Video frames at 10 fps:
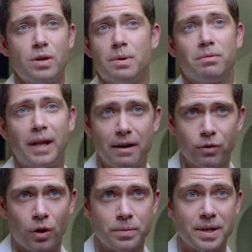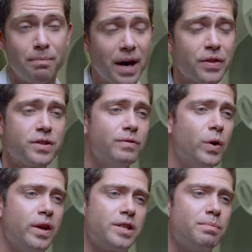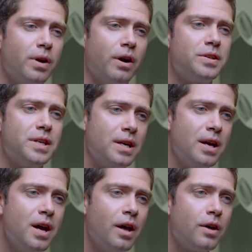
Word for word: treatment platforms and methods of doing SBRT